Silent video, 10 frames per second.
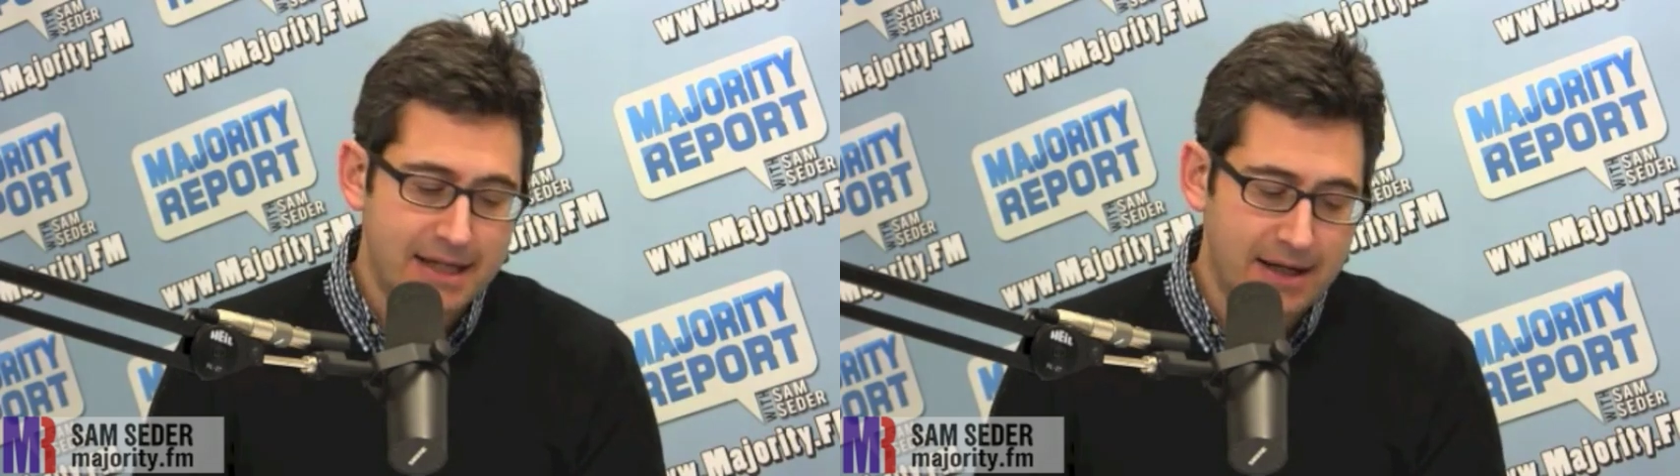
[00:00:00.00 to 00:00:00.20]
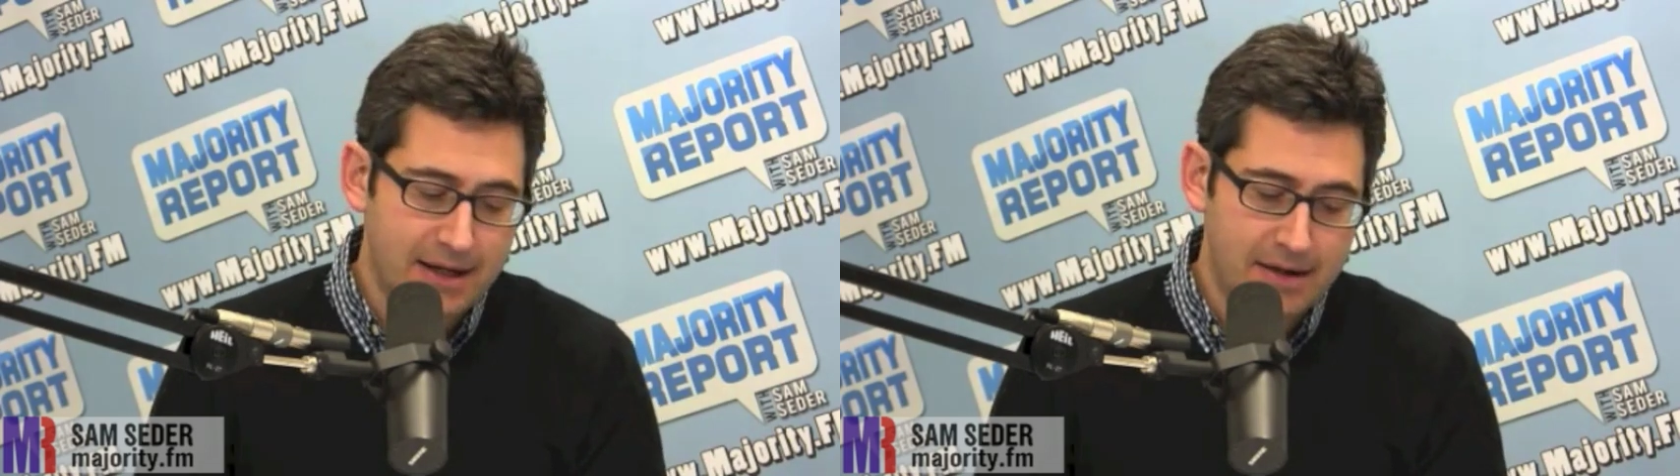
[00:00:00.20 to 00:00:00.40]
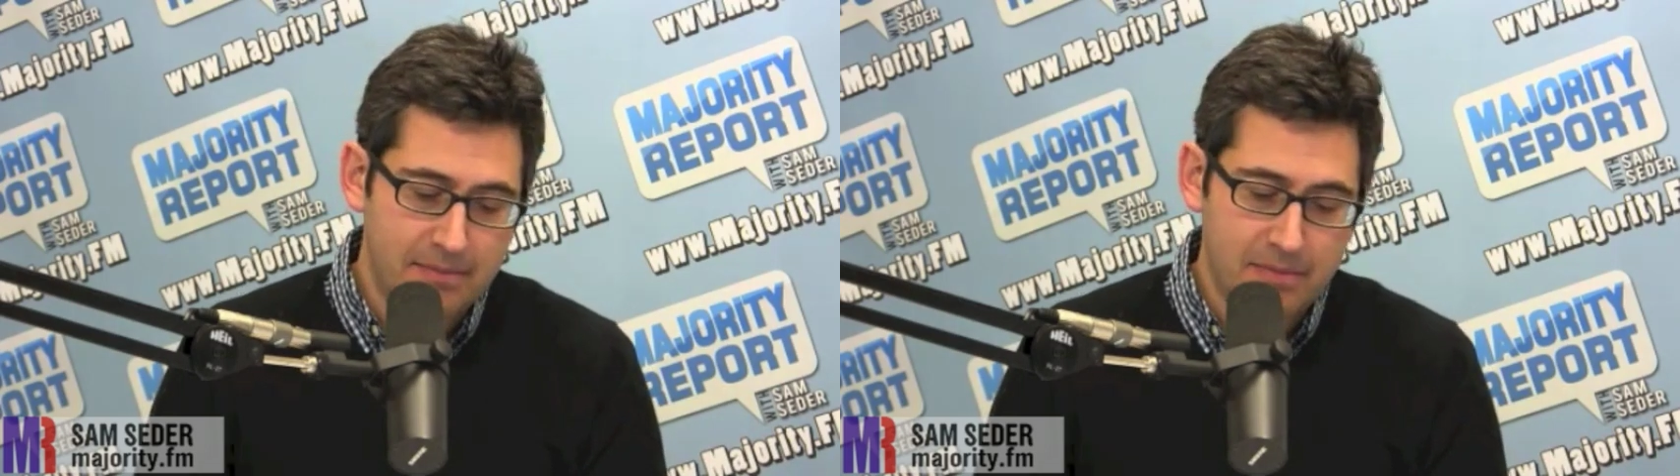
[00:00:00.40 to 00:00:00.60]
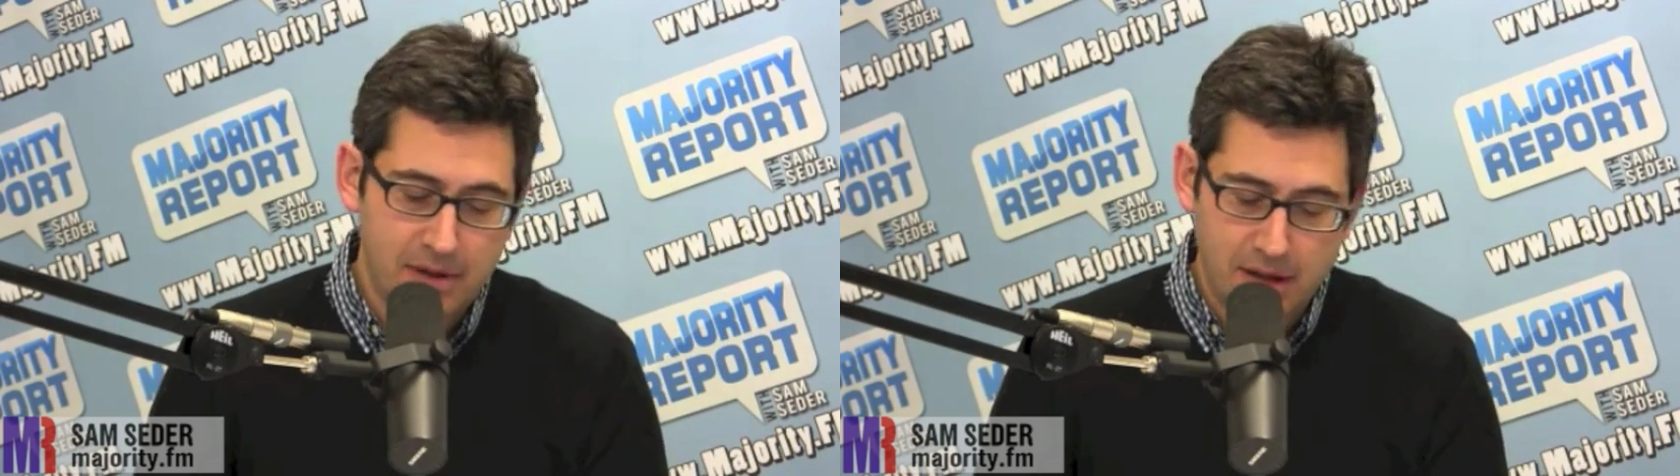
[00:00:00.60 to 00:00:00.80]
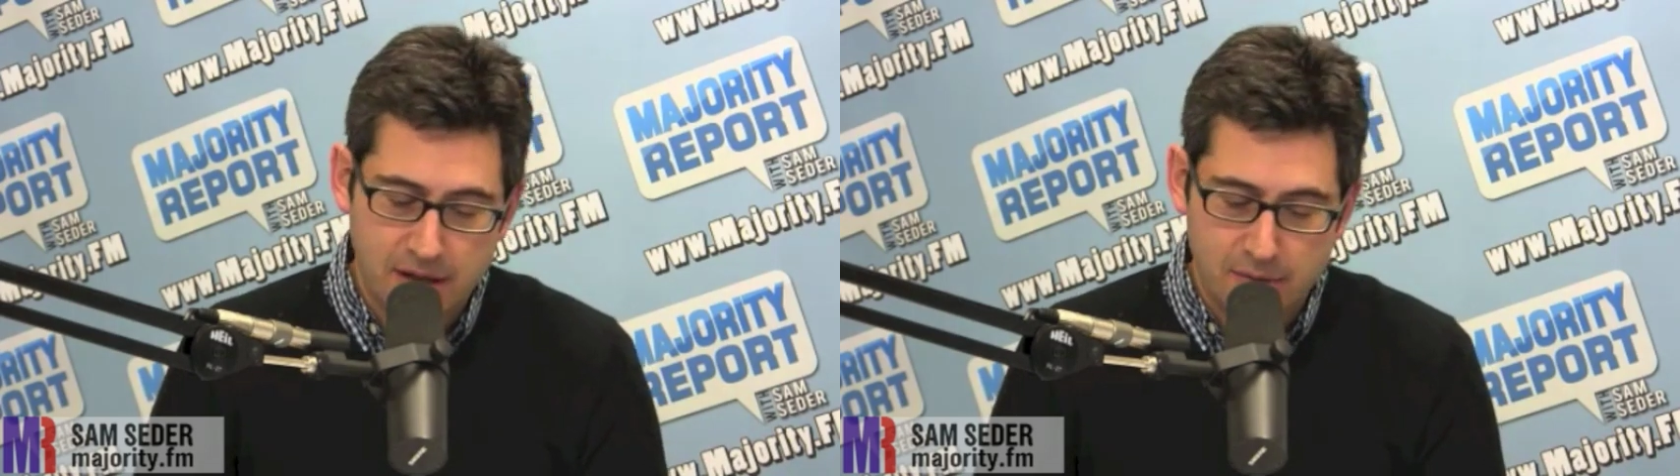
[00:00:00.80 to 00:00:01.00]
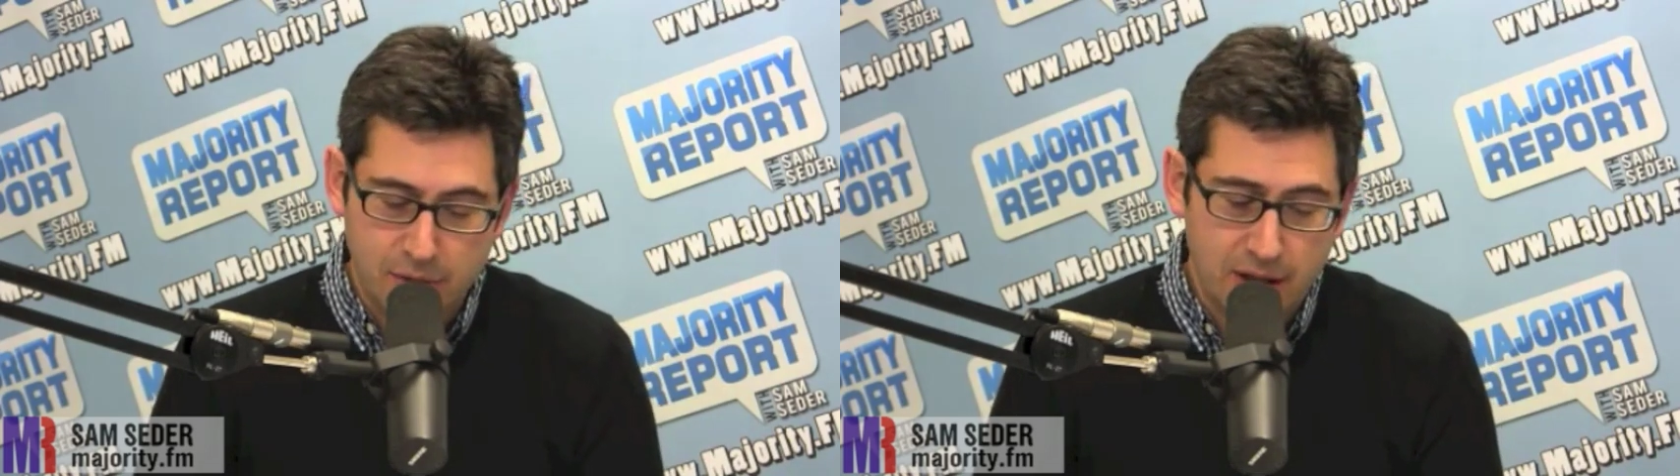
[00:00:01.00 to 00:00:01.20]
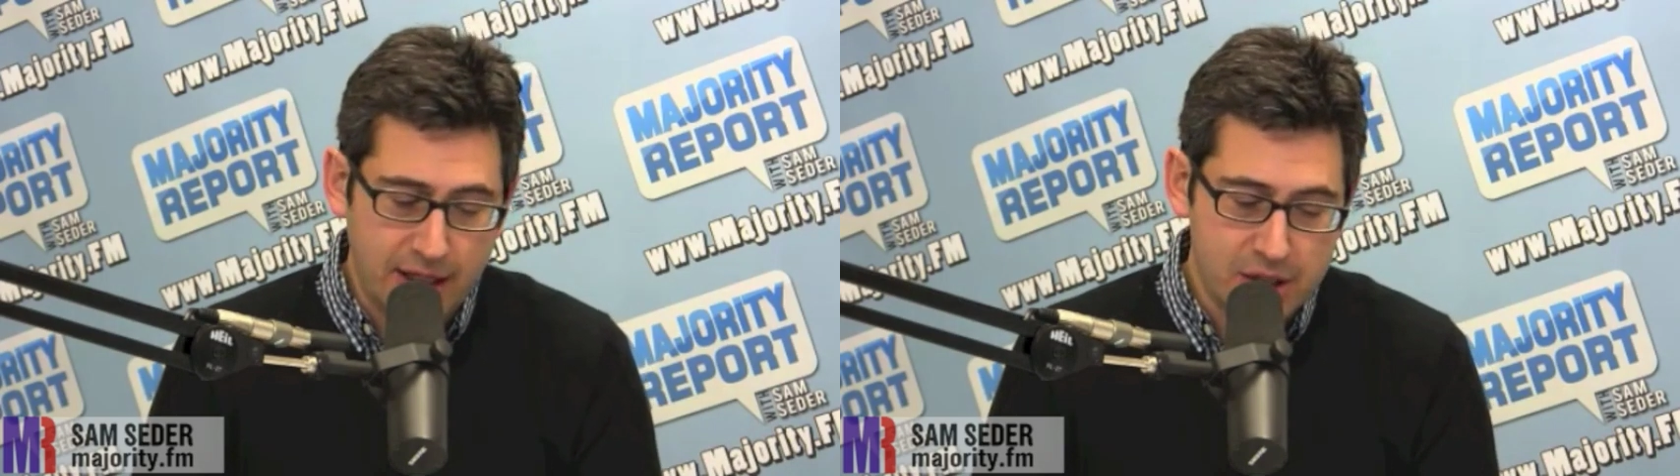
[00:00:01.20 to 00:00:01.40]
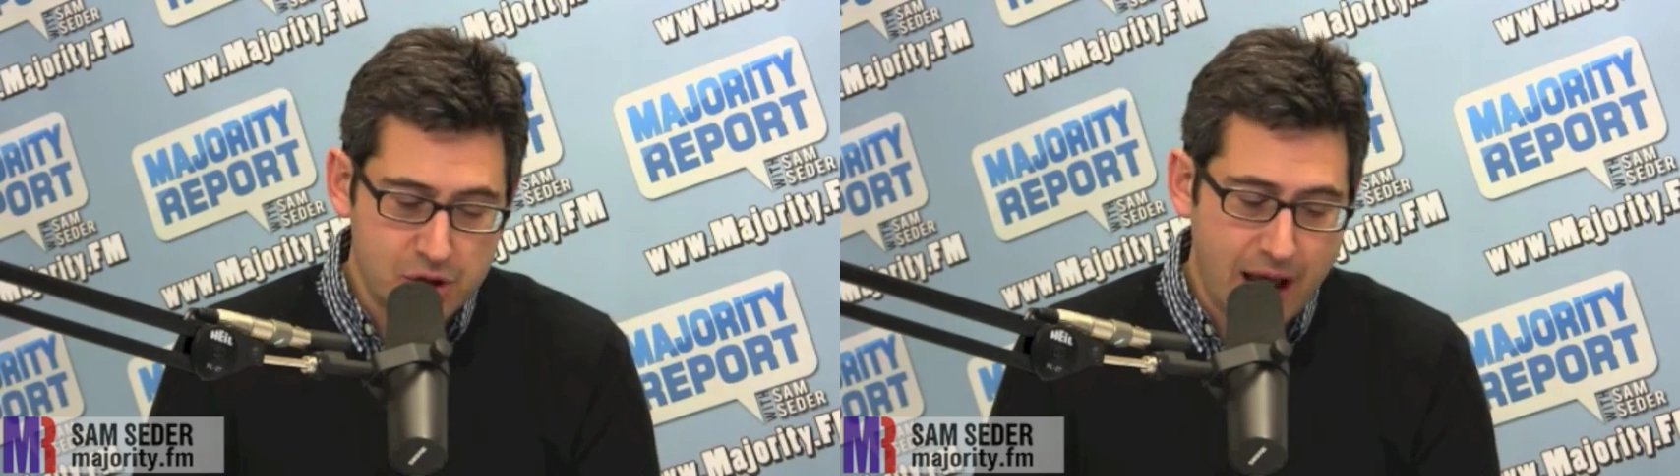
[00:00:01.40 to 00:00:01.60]

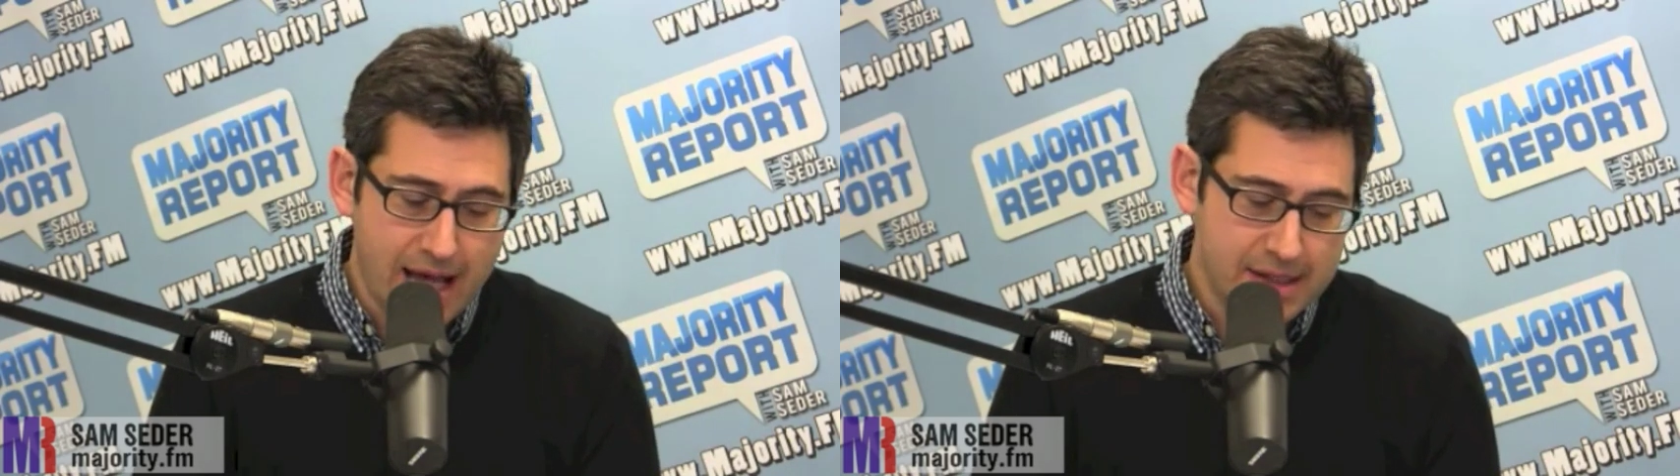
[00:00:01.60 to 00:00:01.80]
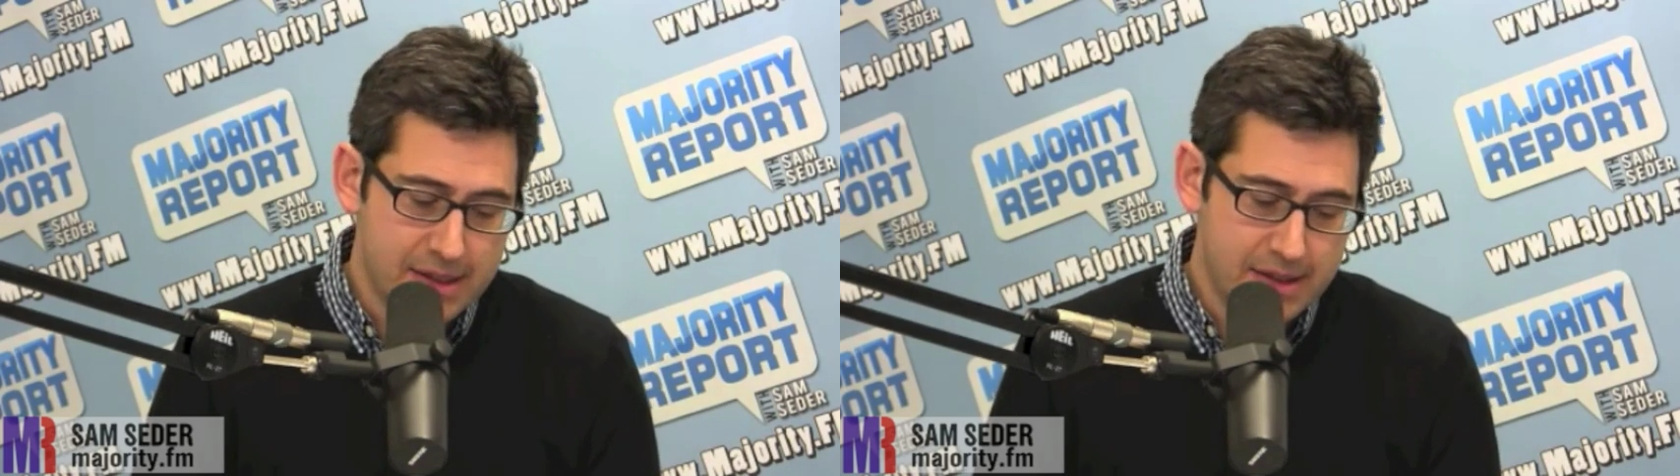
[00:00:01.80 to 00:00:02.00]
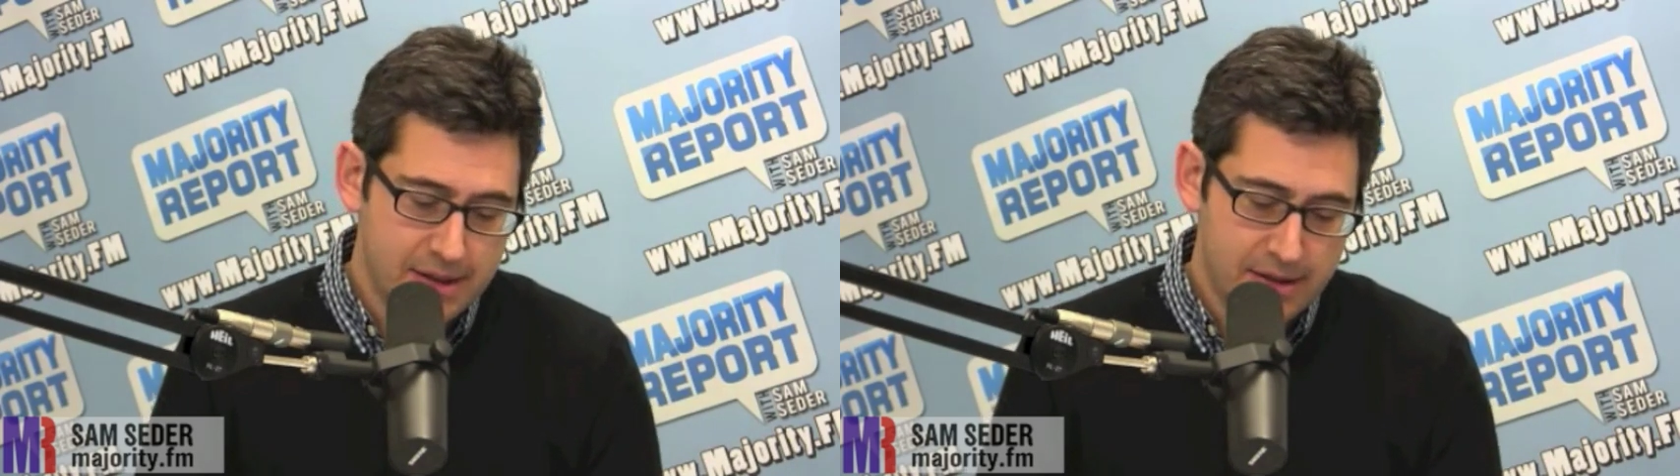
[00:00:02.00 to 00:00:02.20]
really address.